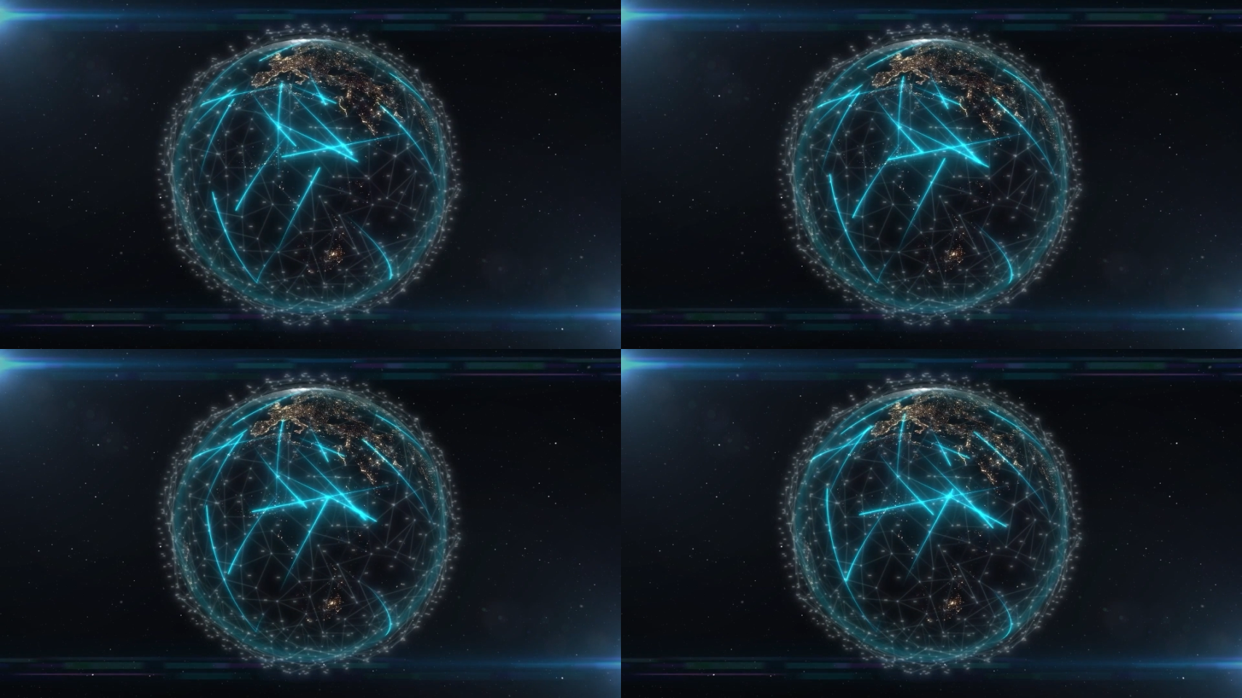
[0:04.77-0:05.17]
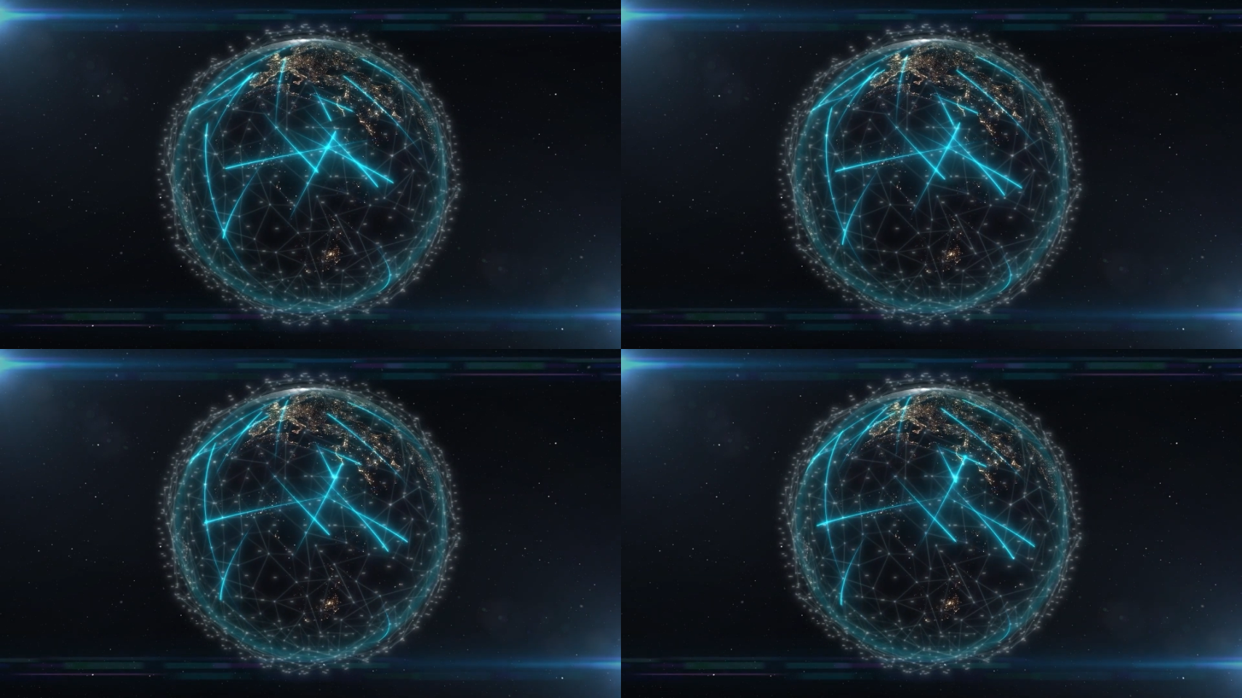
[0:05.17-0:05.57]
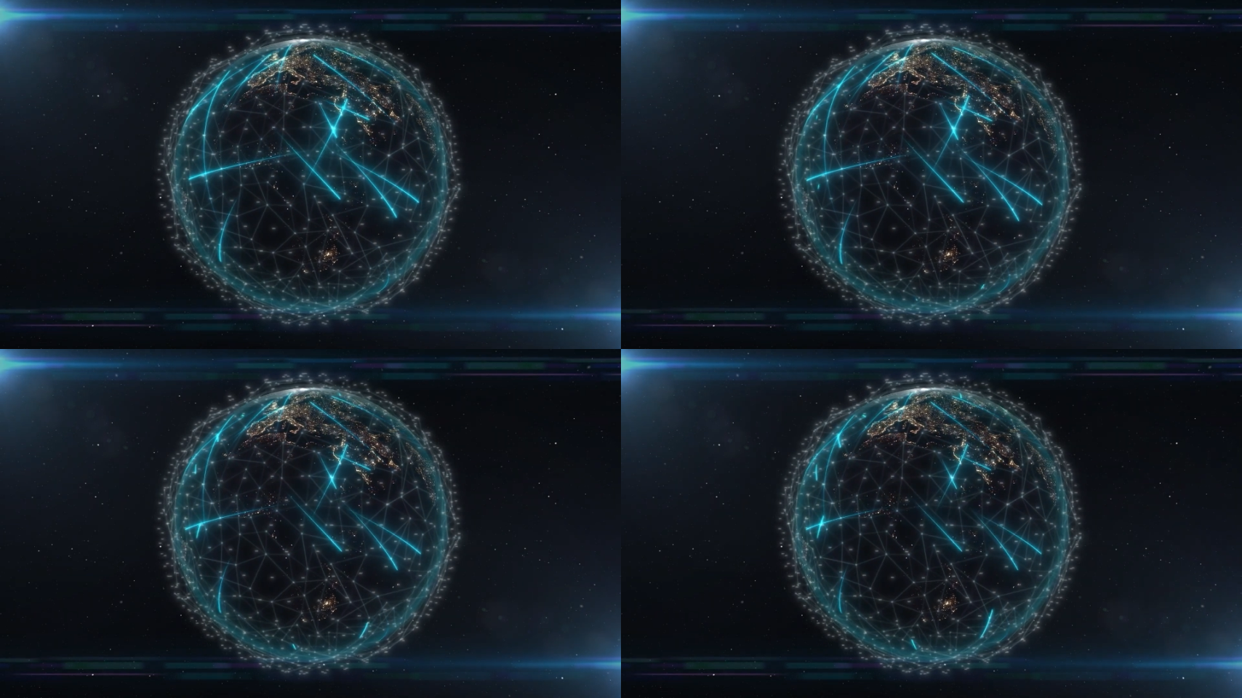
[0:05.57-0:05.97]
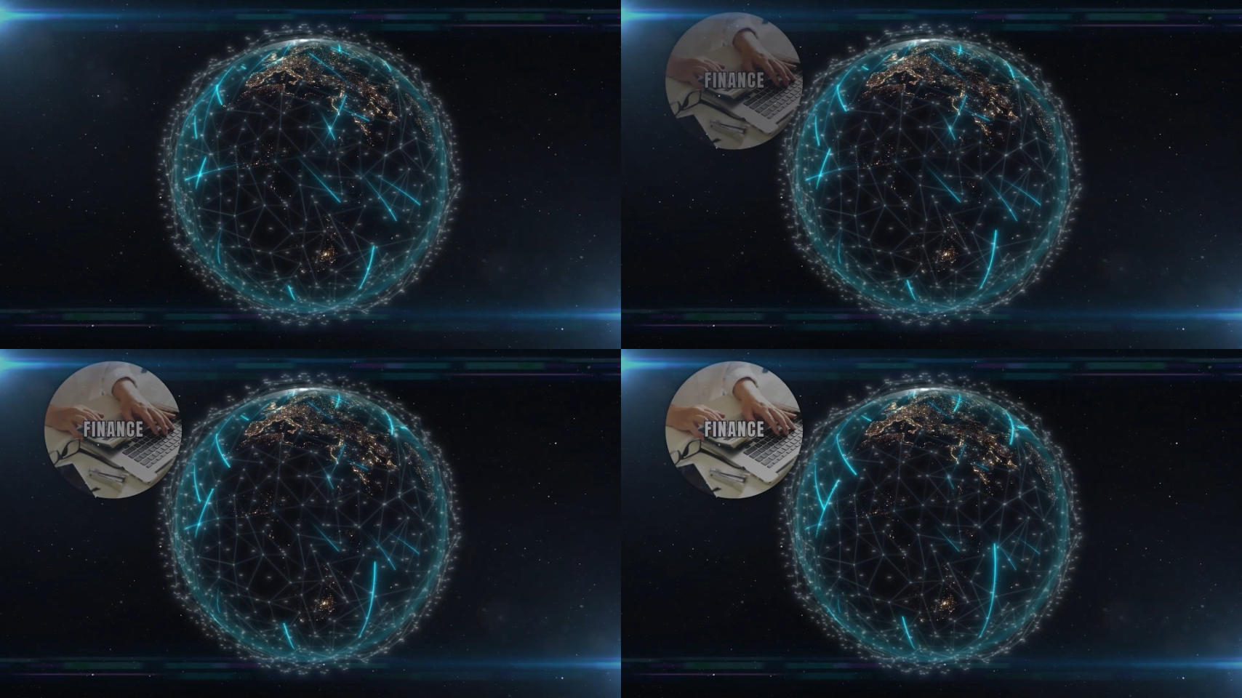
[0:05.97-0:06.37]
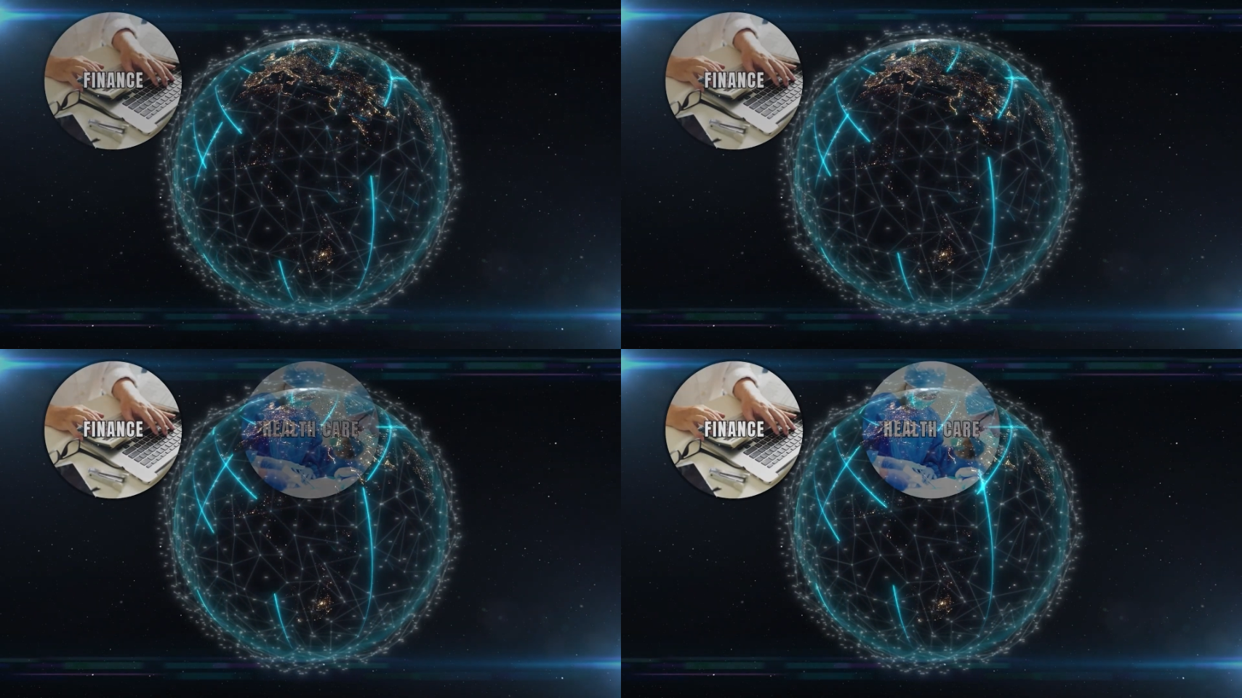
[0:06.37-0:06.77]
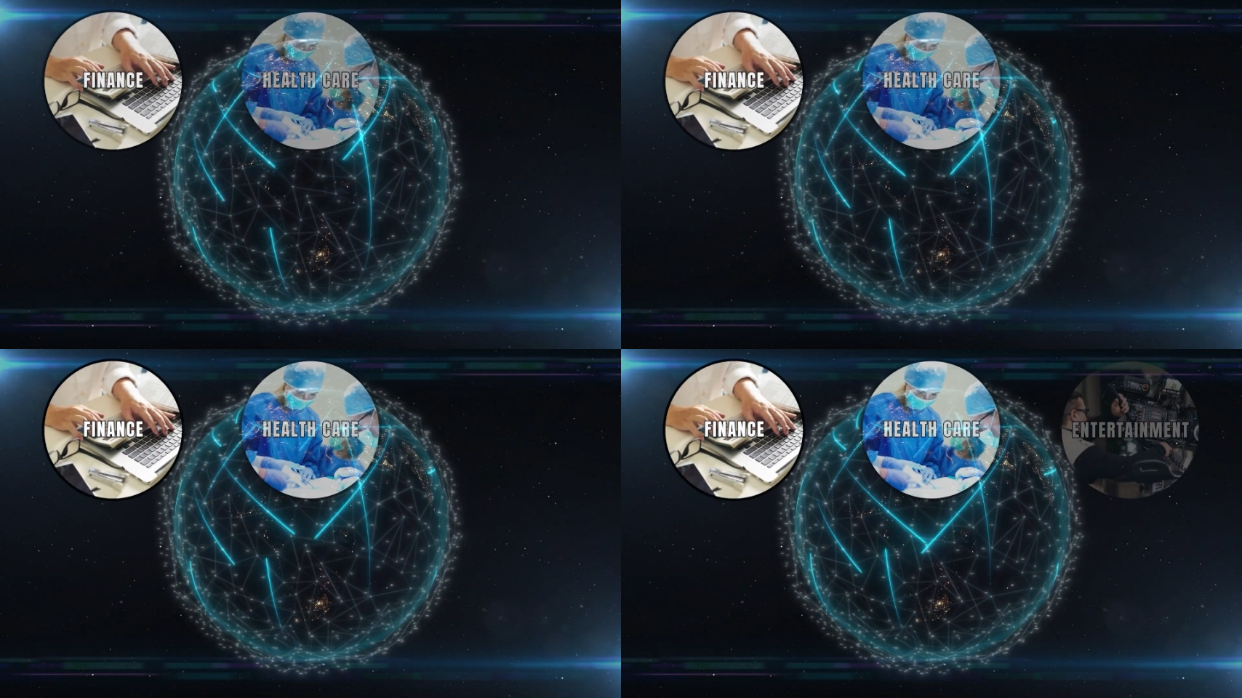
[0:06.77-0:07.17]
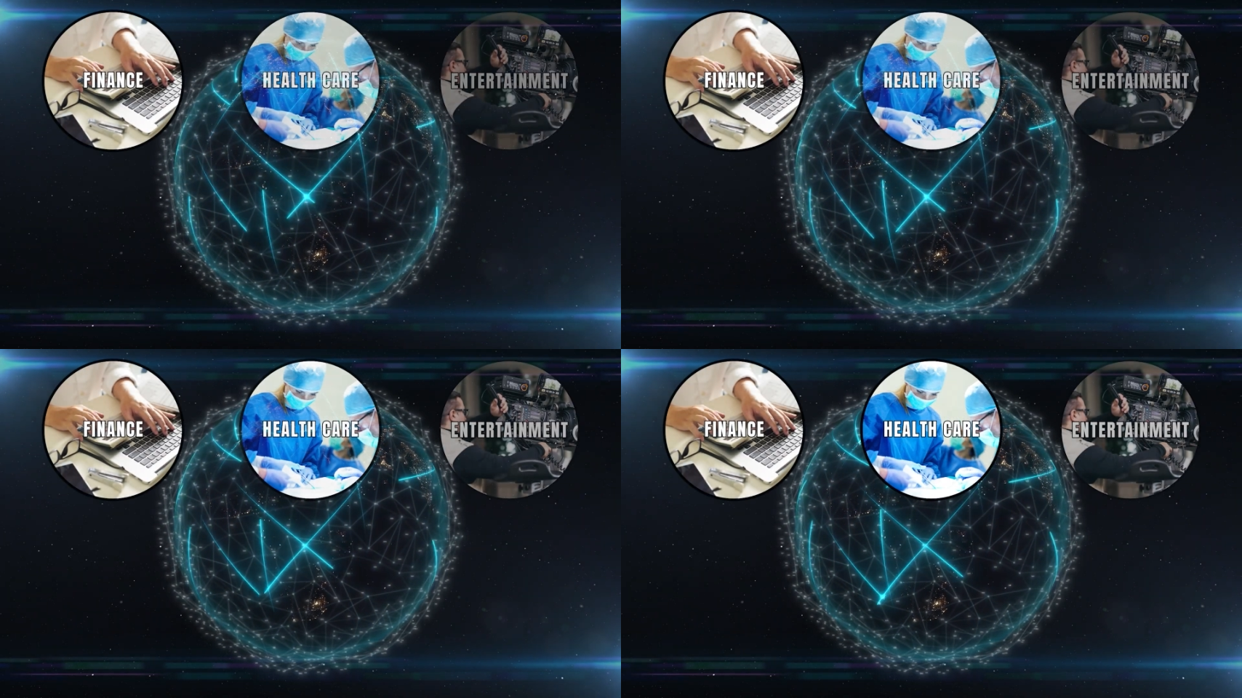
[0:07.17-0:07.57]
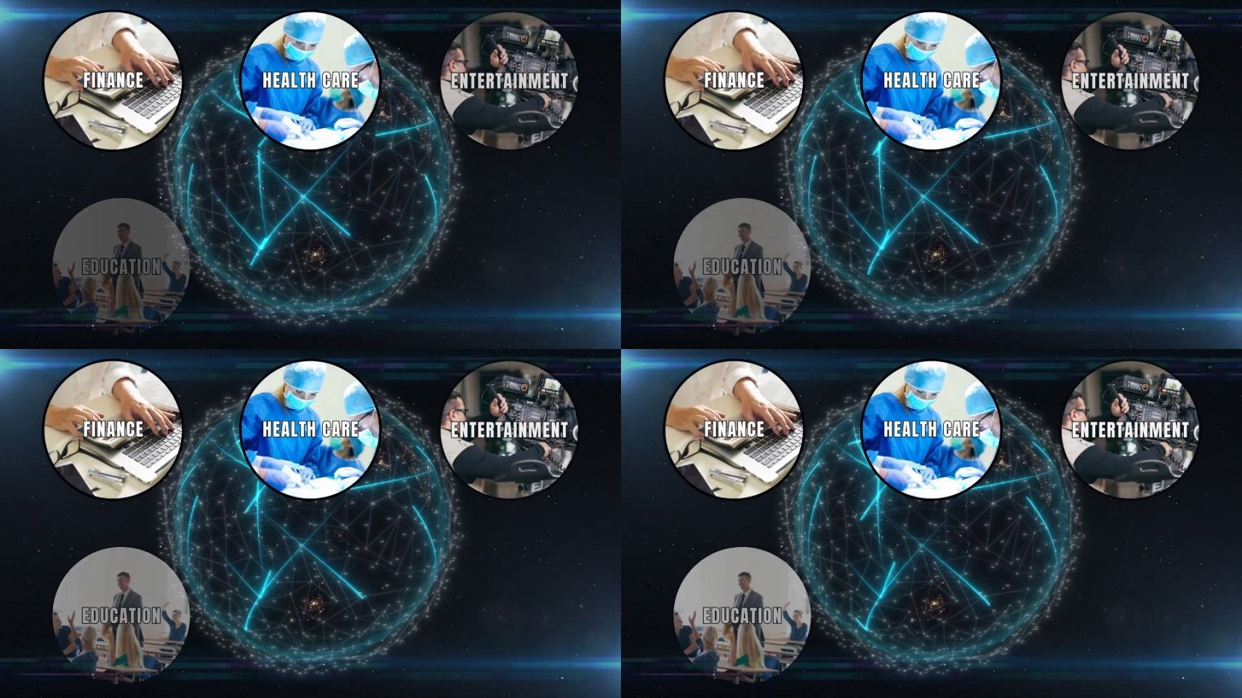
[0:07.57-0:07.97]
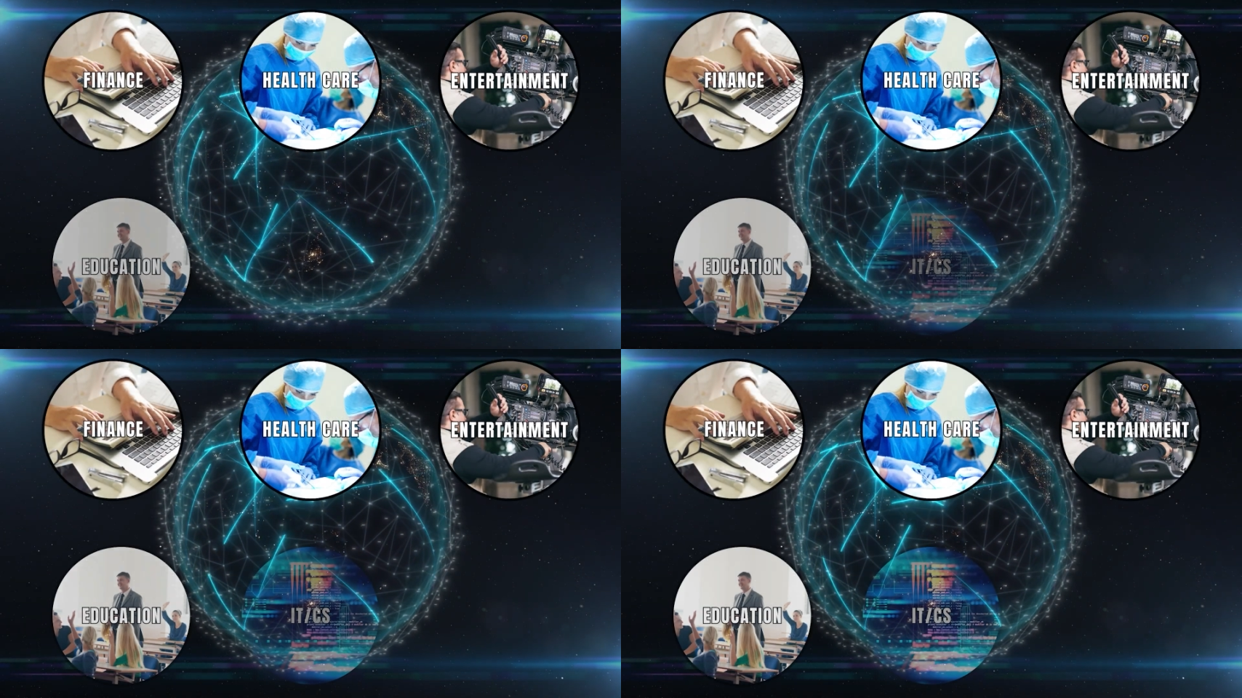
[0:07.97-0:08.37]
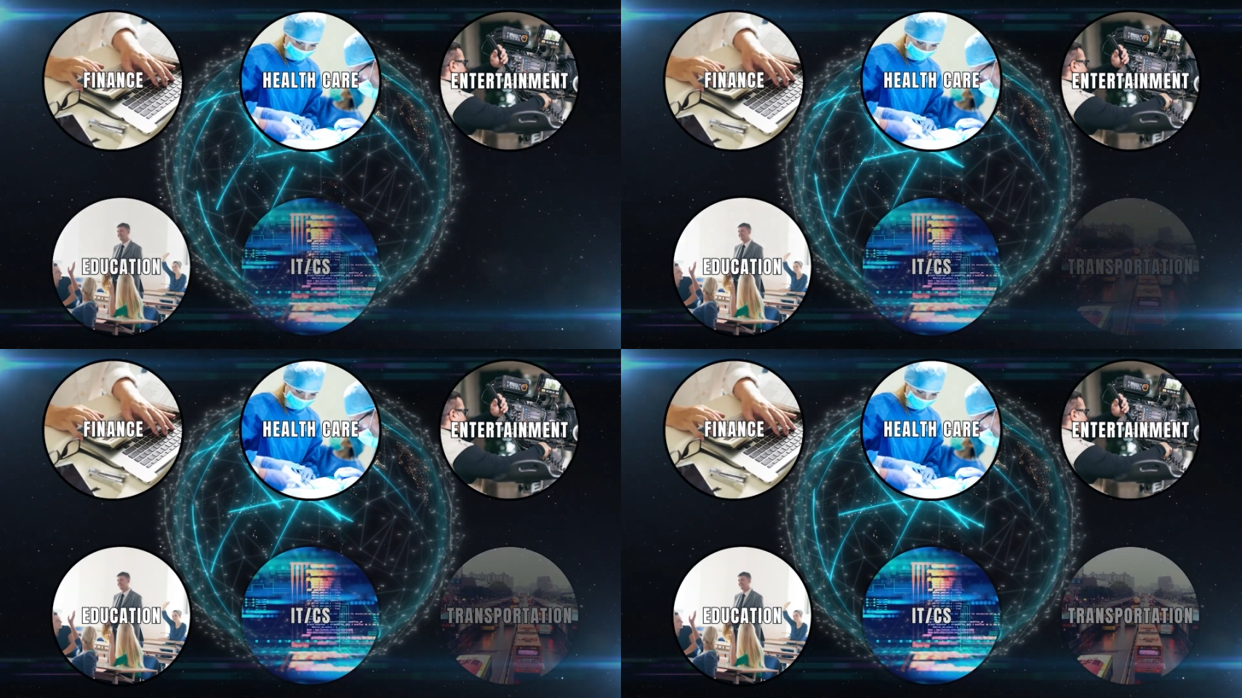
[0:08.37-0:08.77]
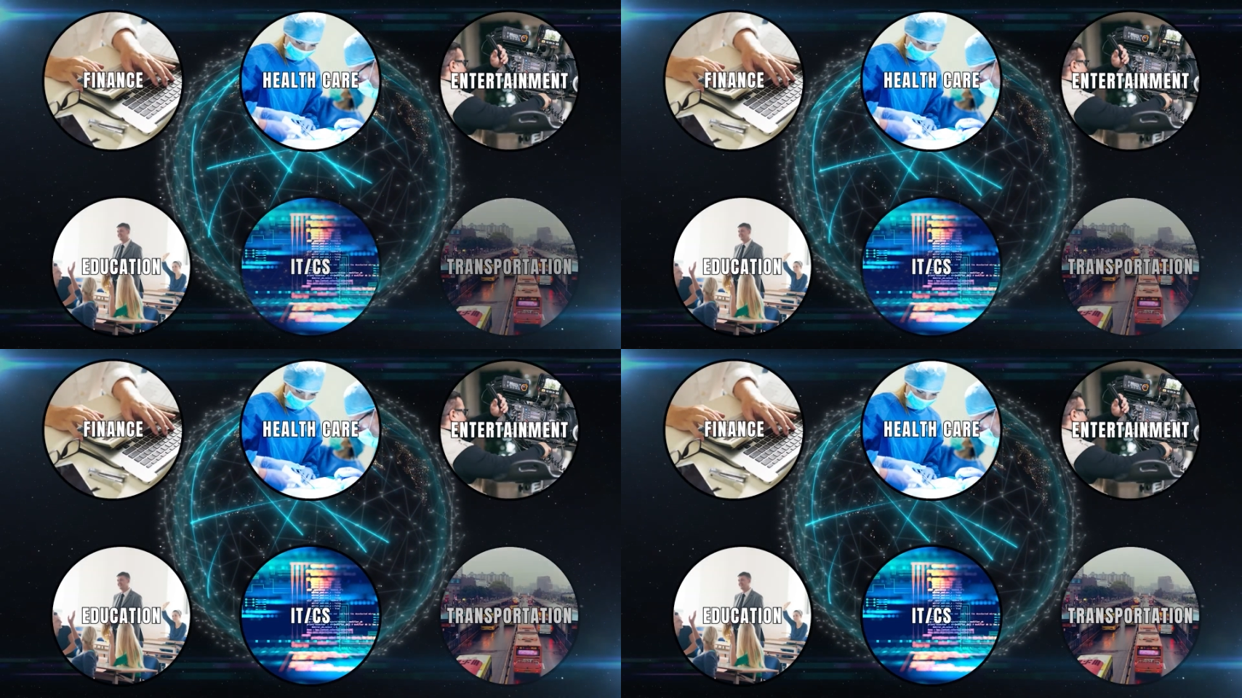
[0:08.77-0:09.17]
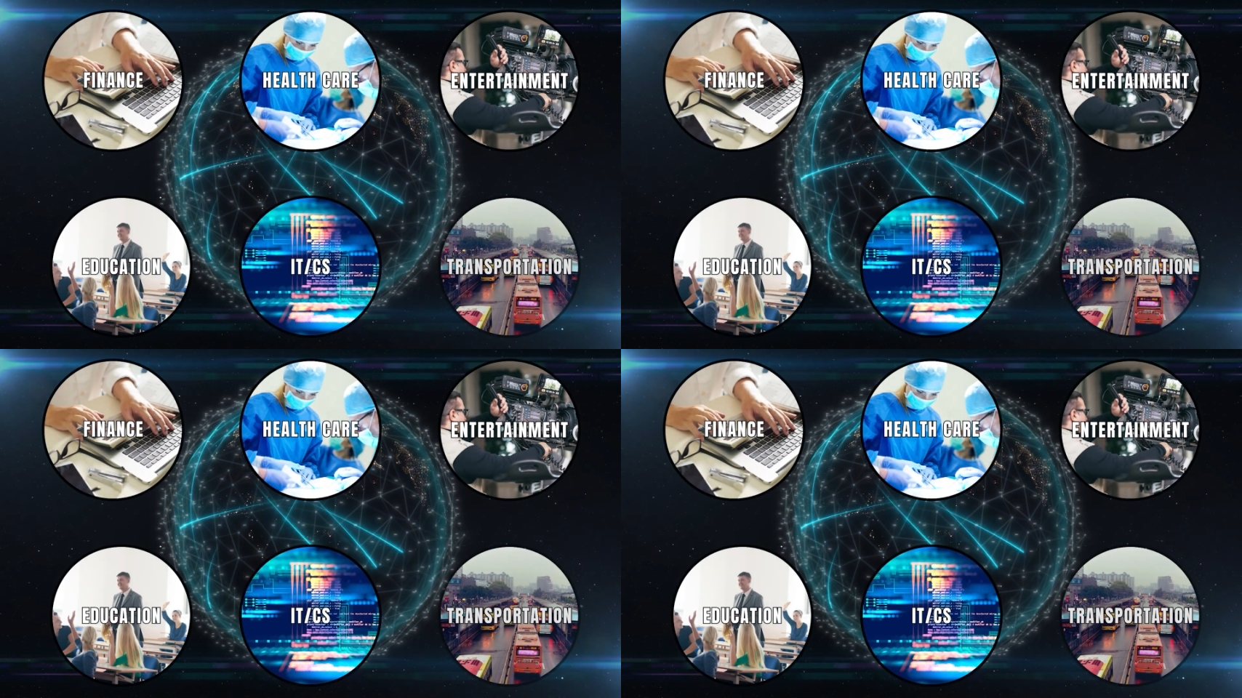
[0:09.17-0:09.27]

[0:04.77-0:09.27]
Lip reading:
(no speaker visible)